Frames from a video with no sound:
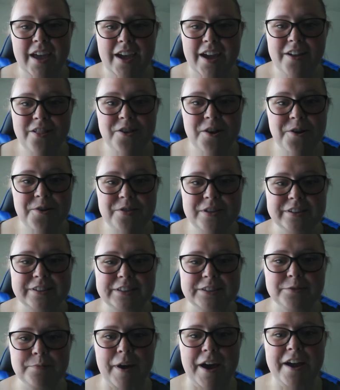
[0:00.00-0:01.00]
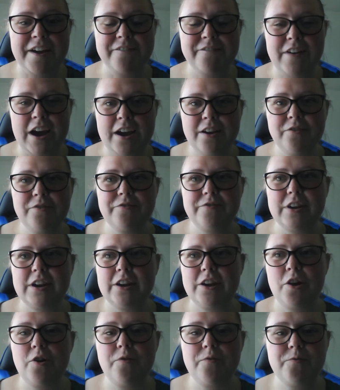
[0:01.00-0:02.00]
Hello, this is my final
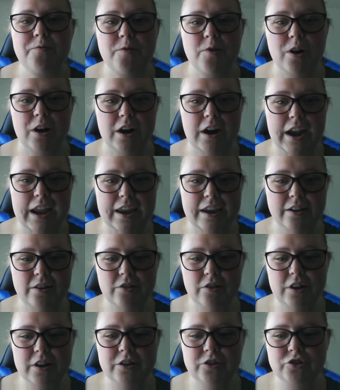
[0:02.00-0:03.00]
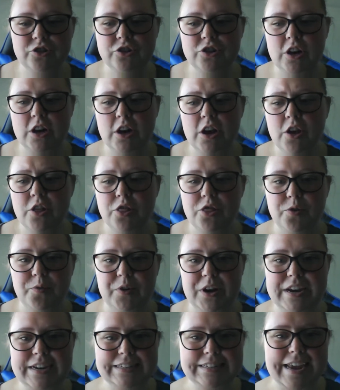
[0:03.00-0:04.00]
video for English
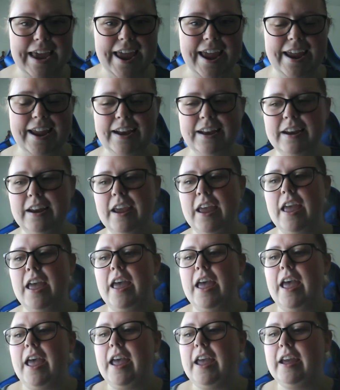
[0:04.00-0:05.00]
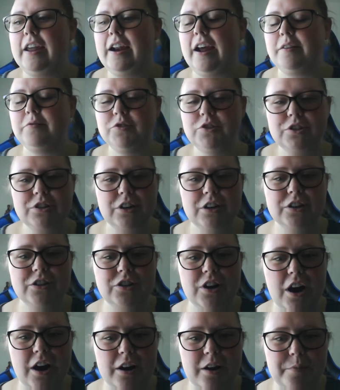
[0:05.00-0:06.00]
310, and I'm just going to
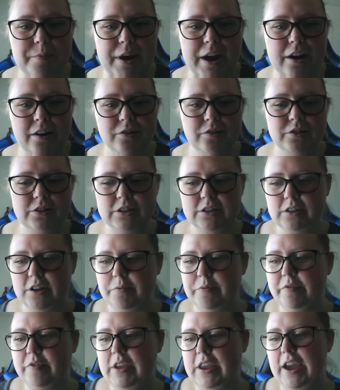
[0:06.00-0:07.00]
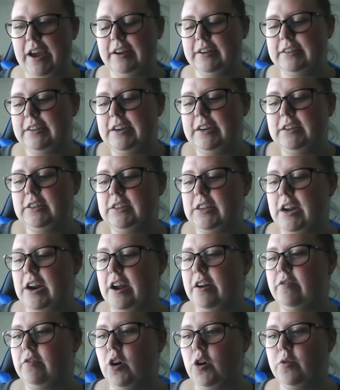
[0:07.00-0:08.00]
talk about some of the essays that
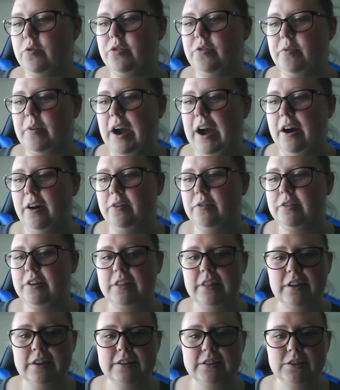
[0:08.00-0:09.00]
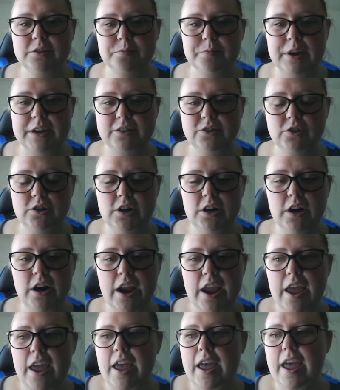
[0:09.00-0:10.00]
I wrote throughout this semester
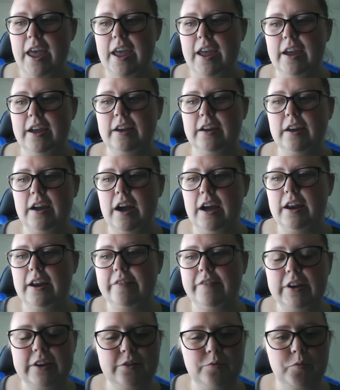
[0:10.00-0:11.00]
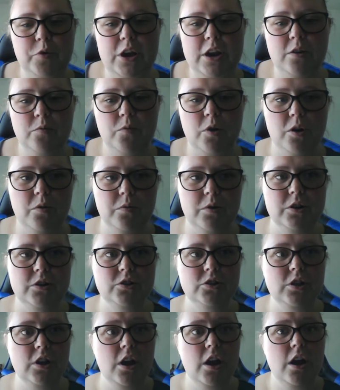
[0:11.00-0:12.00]
and kind of explain what
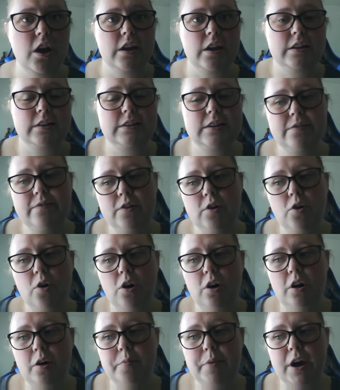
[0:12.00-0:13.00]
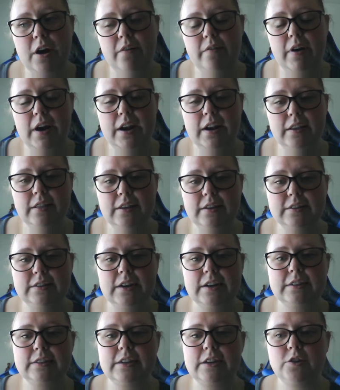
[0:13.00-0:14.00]
was difficult about writing these
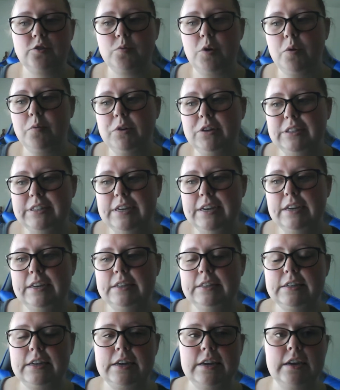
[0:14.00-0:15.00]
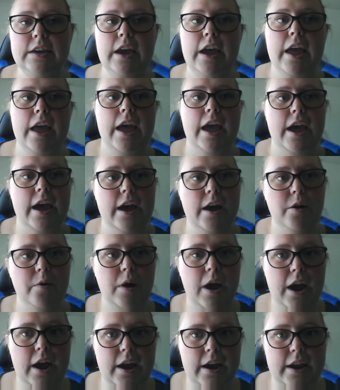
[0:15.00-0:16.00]
essays, what was easy, how
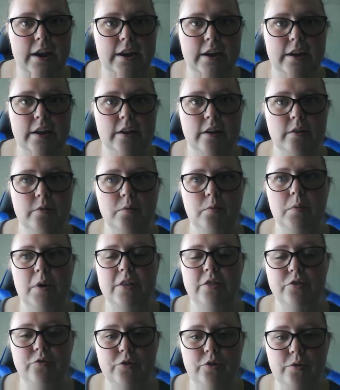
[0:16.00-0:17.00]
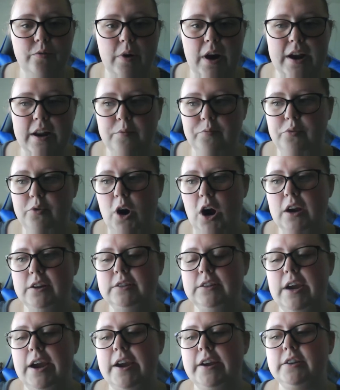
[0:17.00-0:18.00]
I went through the writing
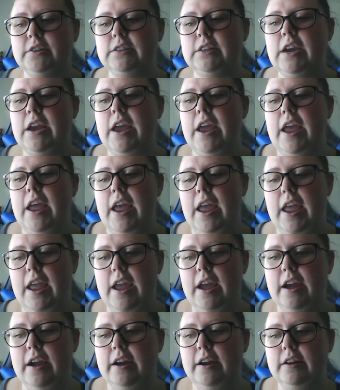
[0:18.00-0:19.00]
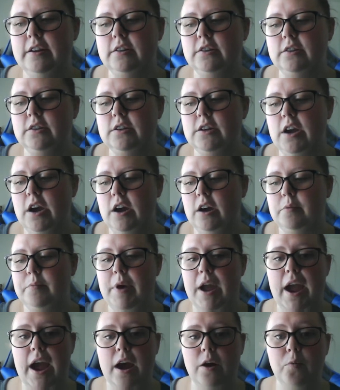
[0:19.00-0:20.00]
process, and
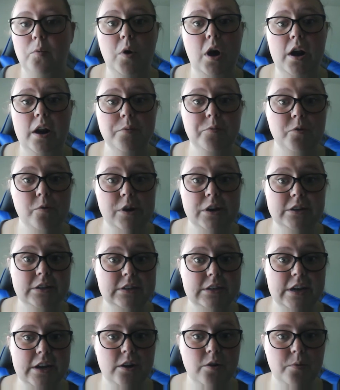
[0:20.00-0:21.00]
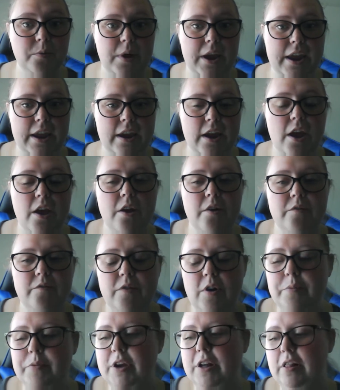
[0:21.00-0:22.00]
what I'm going to take away
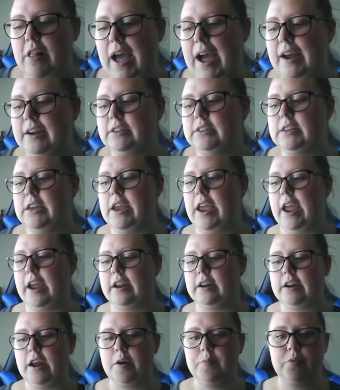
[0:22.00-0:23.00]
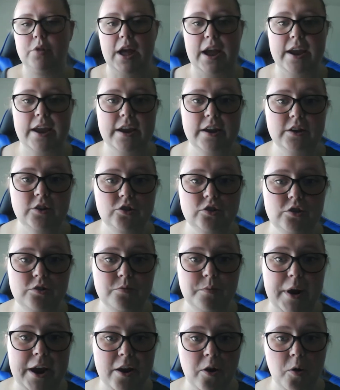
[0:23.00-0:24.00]
from the class and apply it into
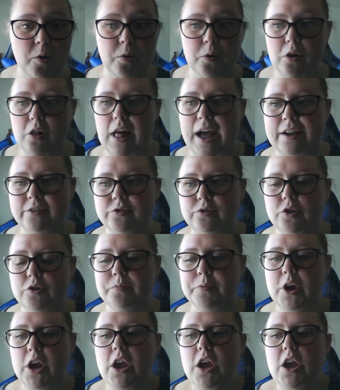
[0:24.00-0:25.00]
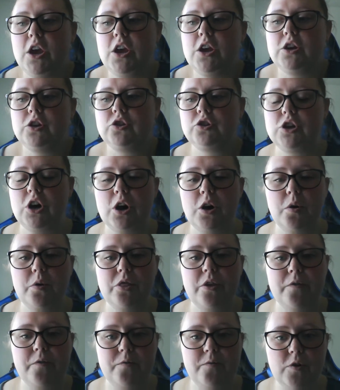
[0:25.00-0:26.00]
my own classroom. So
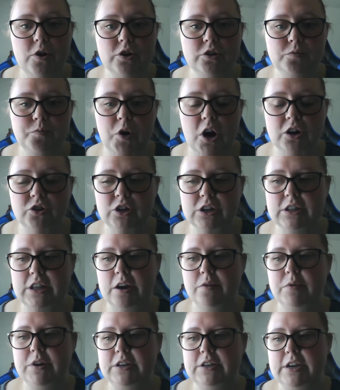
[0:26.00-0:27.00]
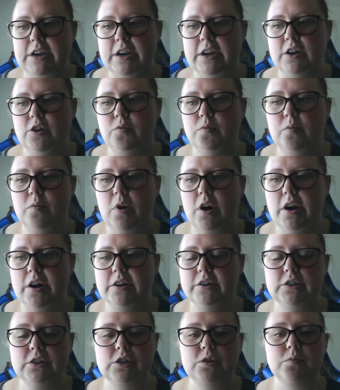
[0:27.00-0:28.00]
the first project that we did
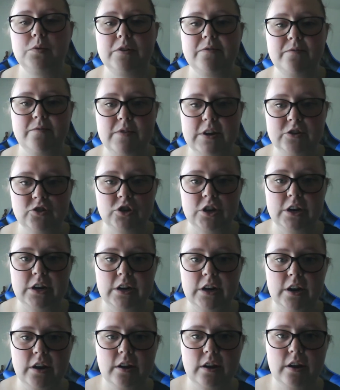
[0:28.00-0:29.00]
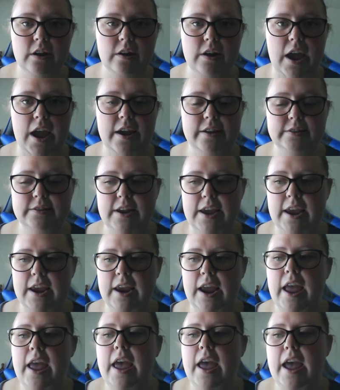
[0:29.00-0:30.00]
was the revision essay,
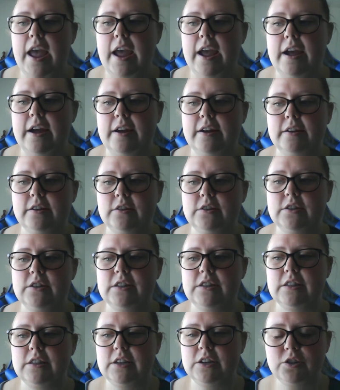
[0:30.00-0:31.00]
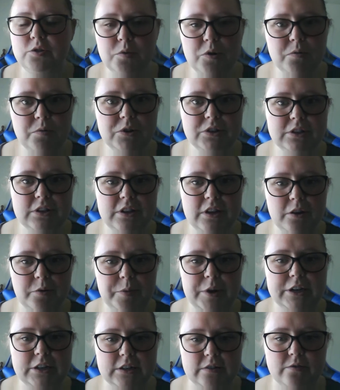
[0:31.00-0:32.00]
and this one was a little
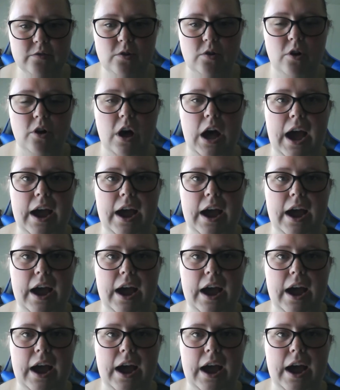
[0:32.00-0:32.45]
bit difficult.